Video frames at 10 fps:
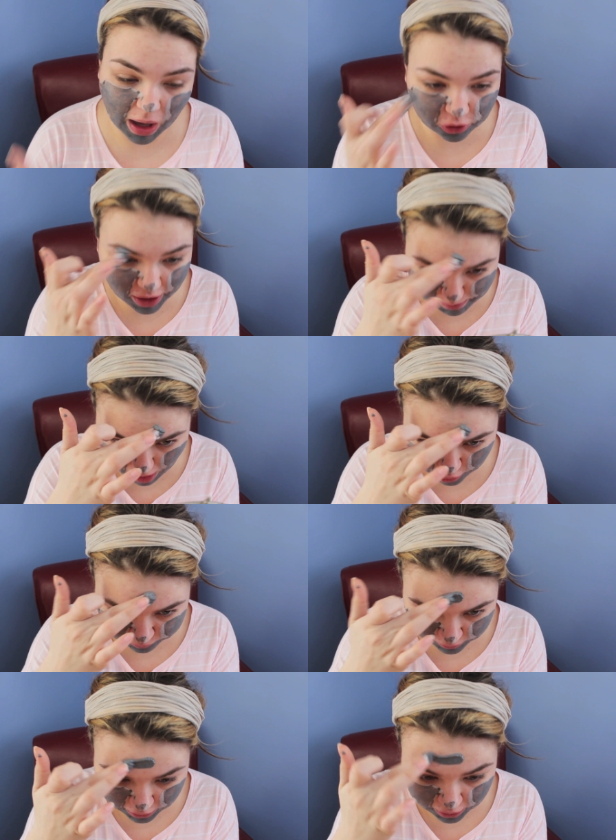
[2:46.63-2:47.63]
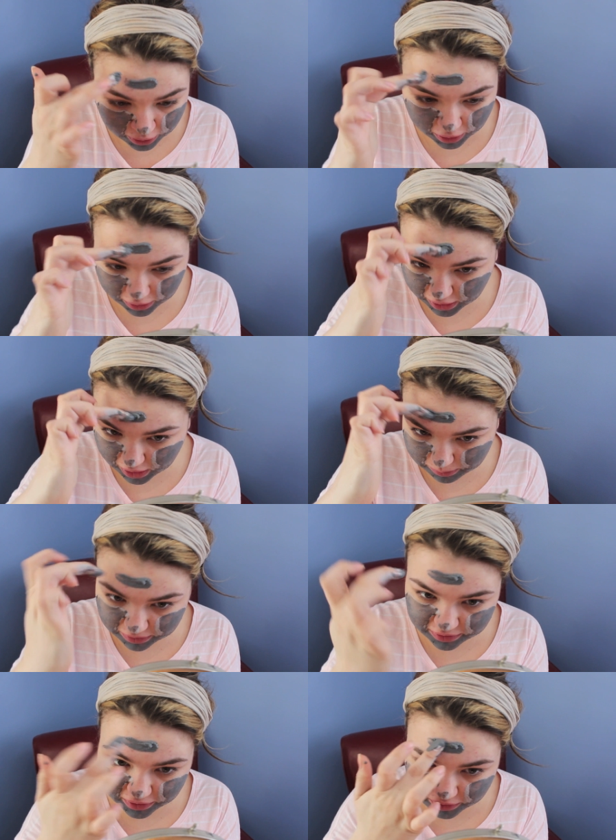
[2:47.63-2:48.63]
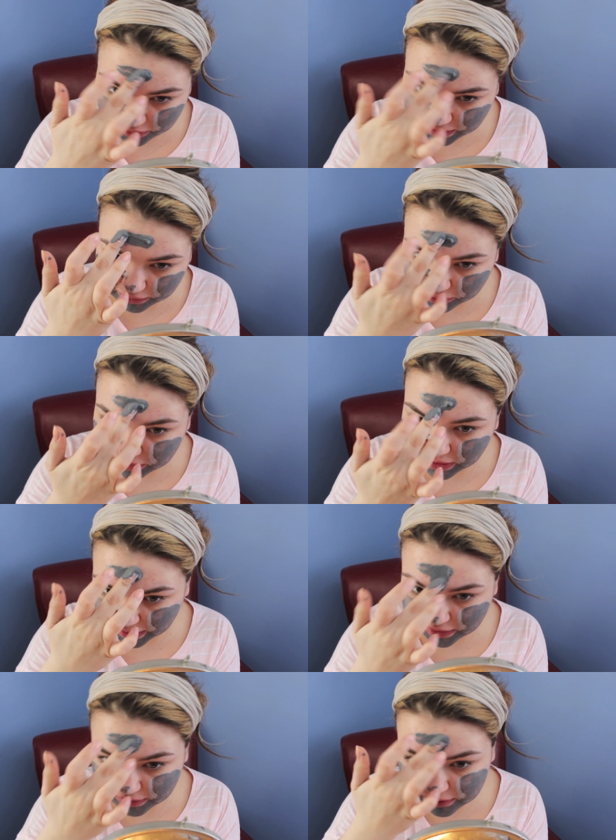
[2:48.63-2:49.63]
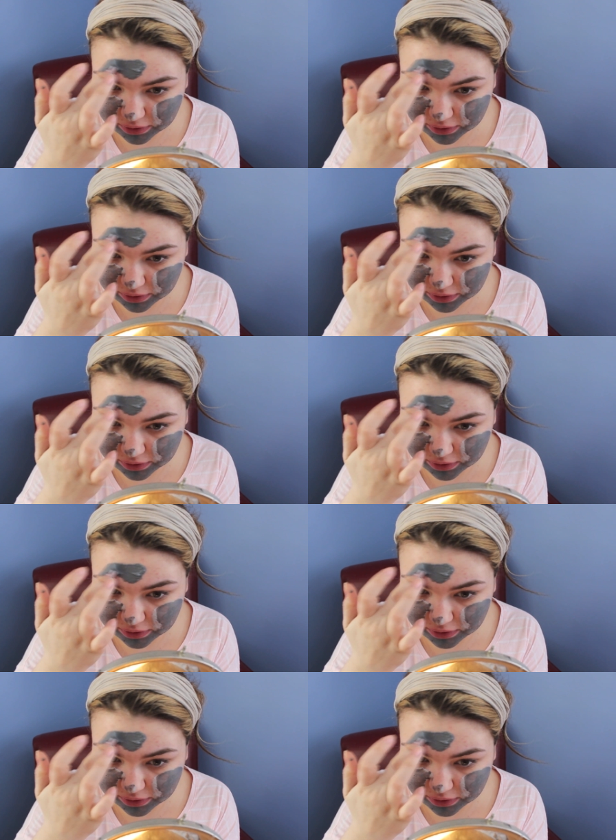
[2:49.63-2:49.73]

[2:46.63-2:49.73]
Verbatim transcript: my grandma. Um, so that was only like